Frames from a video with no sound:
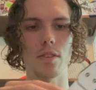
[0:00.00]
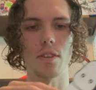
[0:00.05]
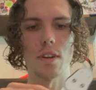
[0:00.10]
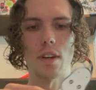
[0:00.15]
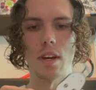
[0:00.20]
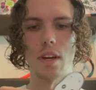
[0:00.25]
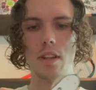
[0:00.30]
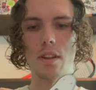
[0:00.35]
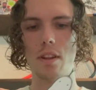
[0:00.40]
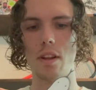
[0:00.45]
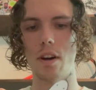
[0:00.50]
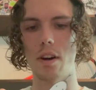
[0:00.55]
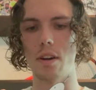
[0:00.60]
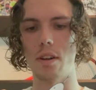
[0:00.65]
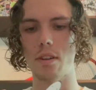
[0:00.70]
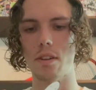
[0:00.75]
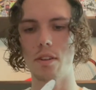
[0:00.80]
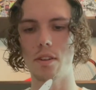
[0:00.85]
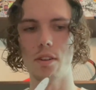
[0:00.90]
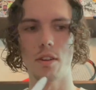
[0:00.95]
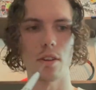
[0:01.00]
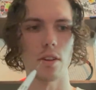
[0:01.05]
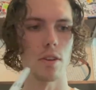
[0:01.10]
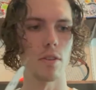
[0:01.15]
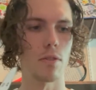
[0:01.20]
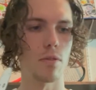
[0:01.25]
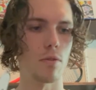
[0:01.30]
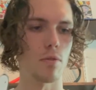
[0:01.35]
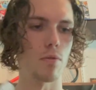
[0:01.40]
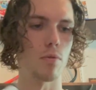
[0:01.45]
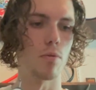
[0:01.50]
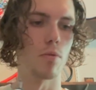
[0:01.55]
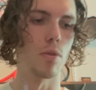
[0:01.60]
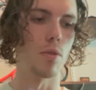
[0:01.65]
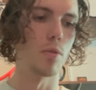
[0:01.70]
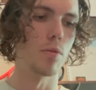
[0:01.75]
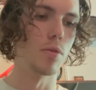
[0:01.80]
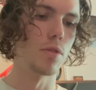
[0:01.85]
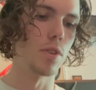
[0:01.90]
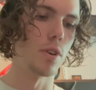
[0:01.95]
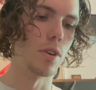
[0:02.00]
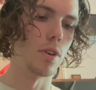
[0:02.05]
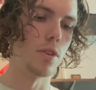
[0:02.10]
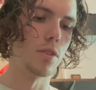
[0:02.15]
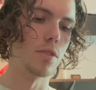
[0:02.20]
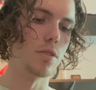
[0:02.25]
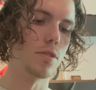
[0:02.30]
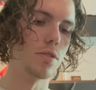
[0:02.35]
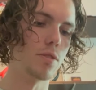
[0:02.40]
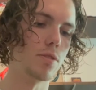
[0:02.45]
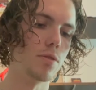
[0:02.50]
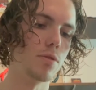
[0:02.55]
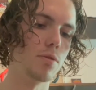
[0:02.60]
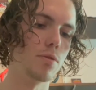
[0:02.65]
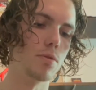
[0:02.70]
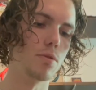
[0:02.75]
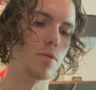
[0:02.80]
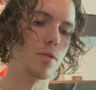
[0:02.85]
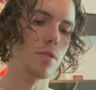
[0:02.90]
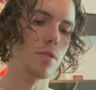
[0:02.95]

and not rolled onto